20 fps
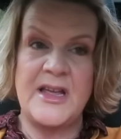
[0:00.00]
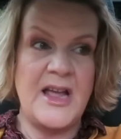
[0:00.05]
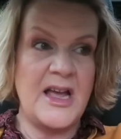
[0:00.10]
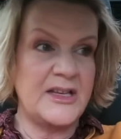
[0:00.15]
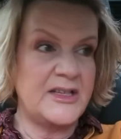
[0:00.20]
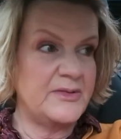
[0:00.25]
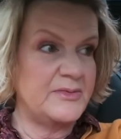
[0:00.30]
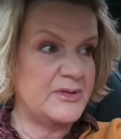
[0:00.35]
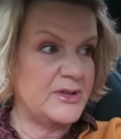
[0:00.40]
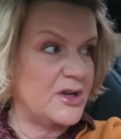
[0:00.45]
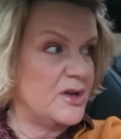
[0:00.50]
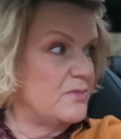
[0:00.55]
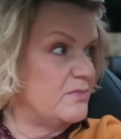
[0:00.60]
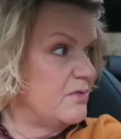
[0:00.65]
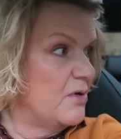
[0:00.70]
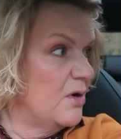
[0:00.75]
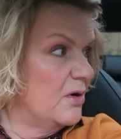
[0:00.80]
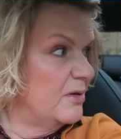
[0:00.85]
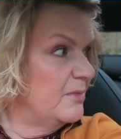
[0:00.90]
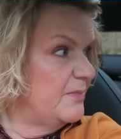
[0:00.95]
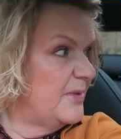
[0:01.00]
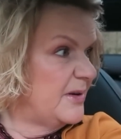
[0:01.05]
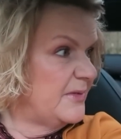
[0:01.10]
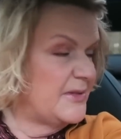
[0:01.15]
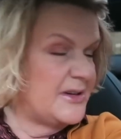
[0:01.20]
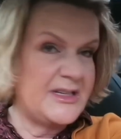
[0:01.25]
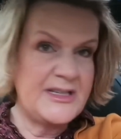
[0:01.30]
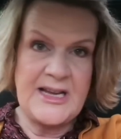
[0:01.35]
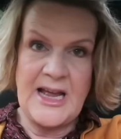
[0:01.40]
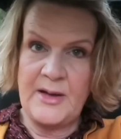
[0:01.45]
Yes, it was a good walk, a bit of
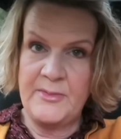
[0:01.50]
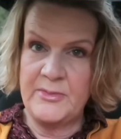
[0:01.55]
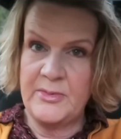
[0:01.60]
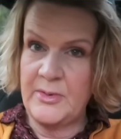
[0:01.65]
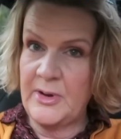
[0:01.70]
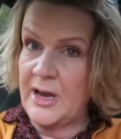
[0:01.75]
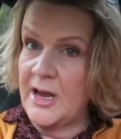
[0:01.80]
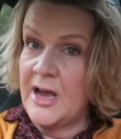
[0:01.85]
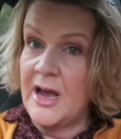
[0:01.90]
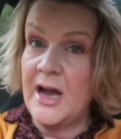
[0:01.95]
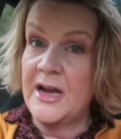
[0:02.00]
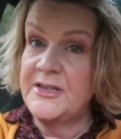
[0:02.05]
a damp one.